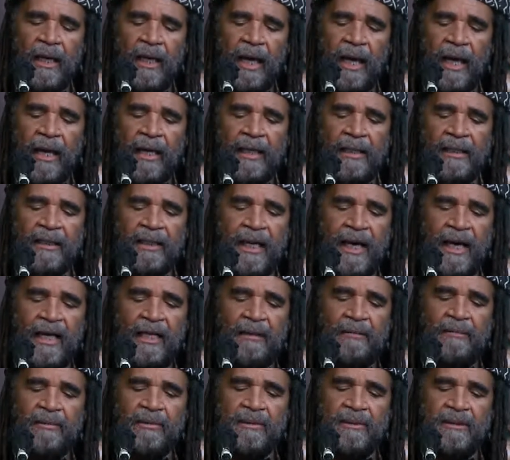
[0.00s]
And
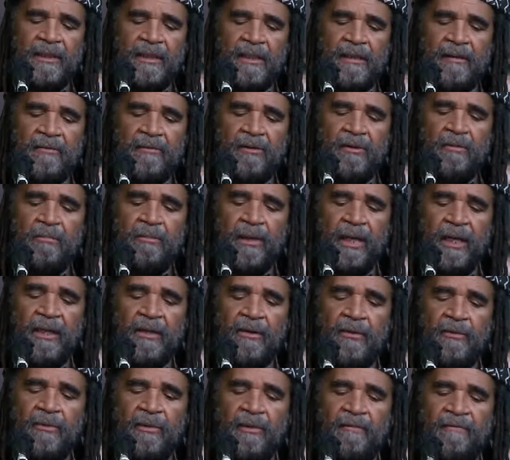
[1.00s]
90% of the
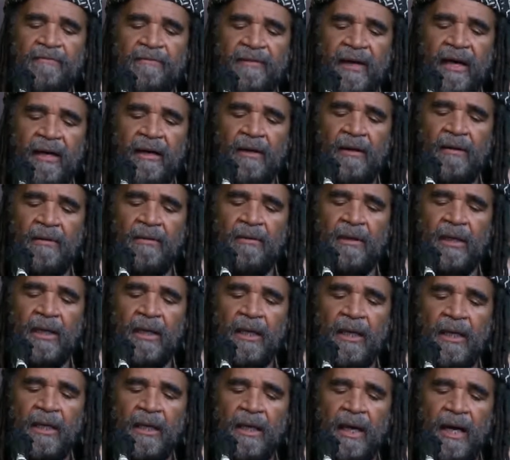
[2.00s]
omega-3 found
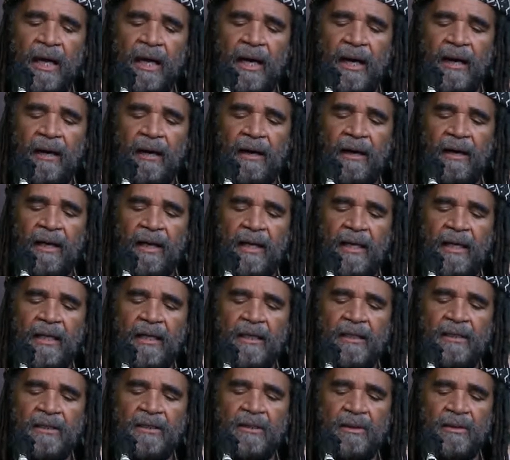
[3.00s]

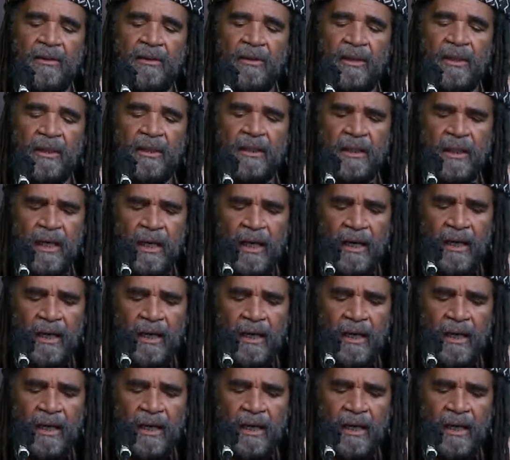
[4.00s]
in your